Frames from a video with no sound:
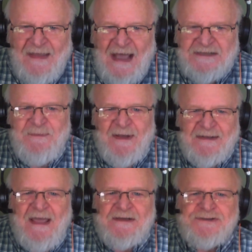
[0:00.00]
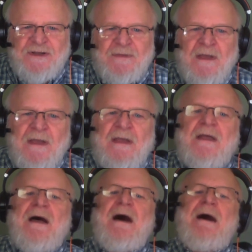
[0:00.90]
expectation.
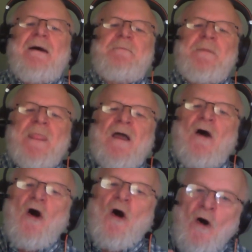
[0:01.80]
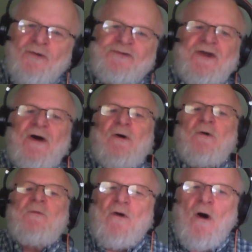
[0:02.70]
Also,